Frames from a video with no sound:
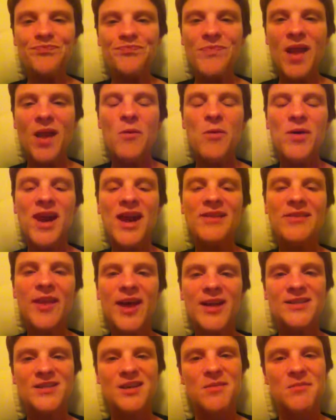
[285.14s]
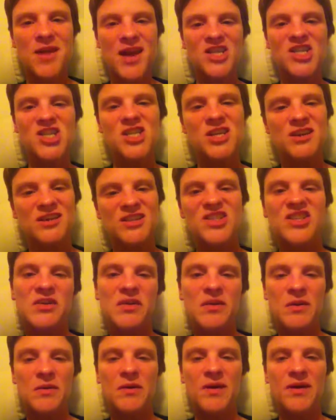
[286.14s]
what I'd like to mention
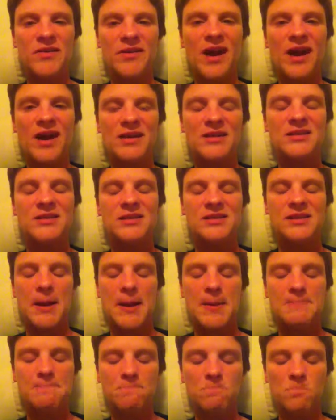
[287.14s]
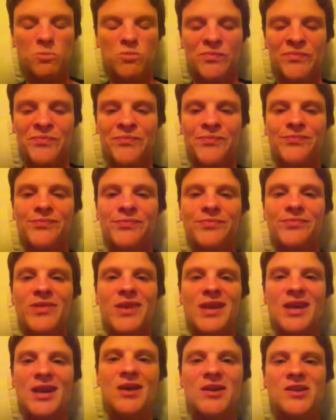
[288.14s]
too that. Uh,
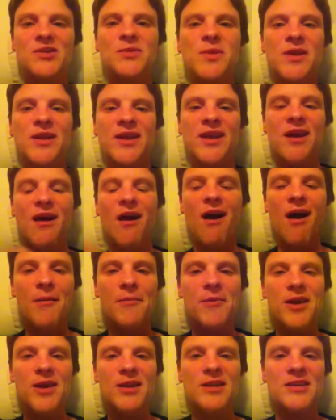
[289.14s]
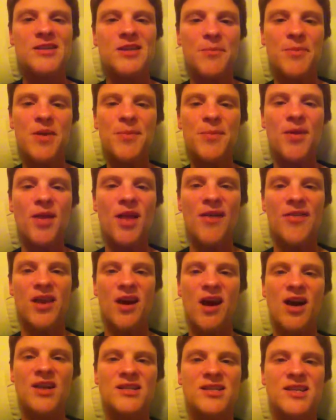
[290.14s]
you know is really common is that people on the
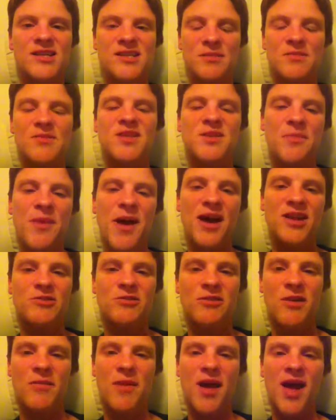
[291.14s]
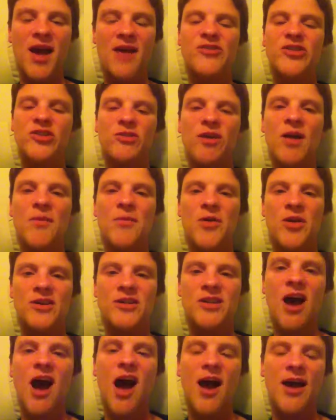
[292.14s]
autism spectrum have trouble
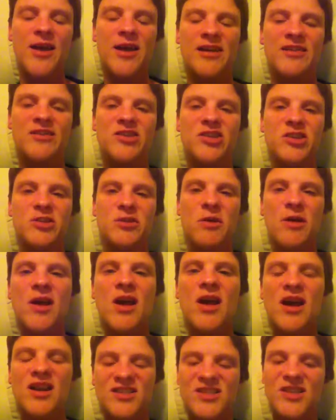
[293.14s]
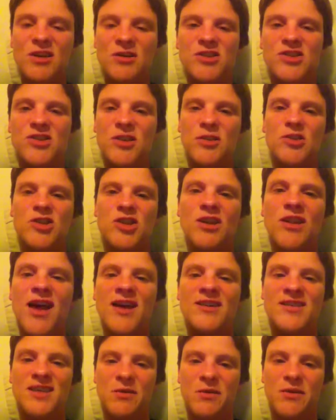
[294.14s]
talking to so
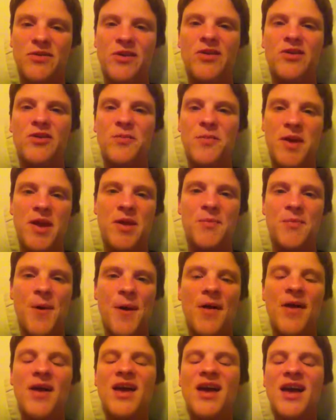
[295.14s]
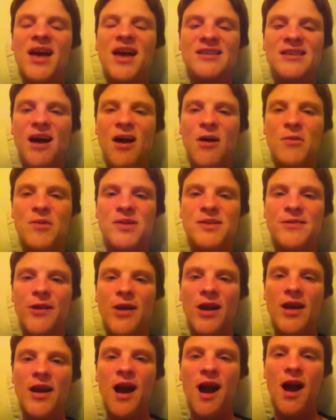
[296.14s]
socializing with other people it's always
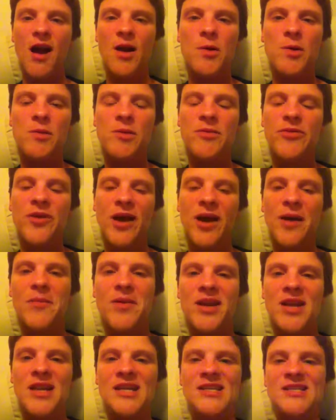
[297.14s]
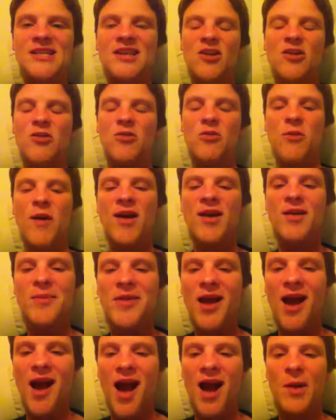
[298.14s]
very awkward with them and it is
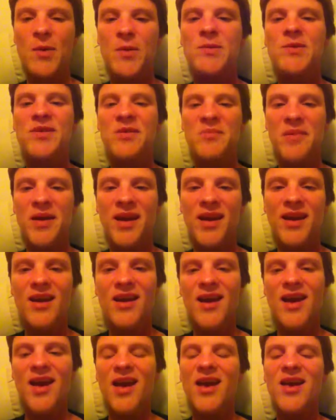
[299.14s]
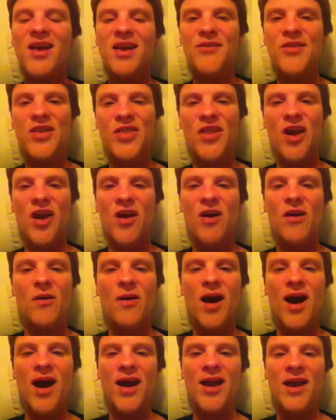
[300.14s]
incredibly awkward with me even
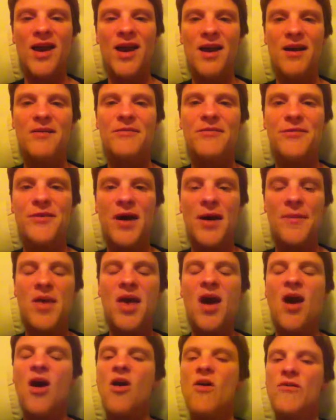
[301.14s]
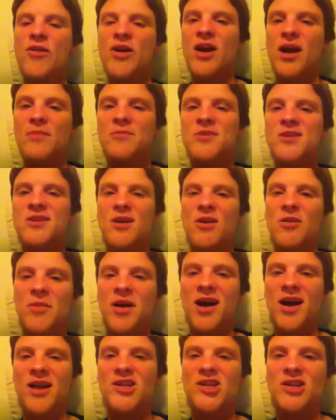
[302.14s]
though i have um, overcome so much